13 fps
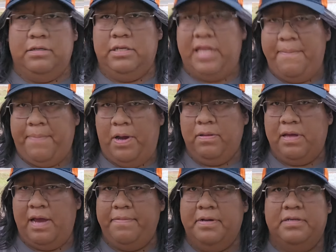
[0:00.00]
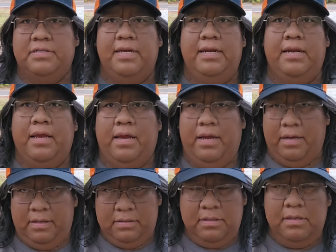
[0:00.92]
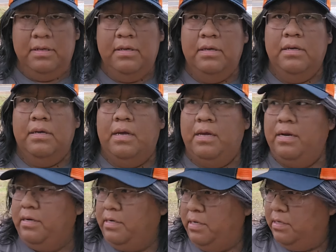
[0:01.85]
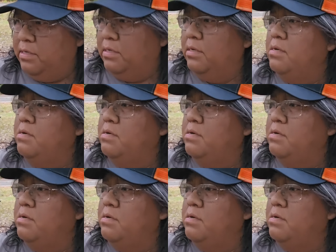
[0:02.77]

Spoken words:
they both have their CDLs. And they're just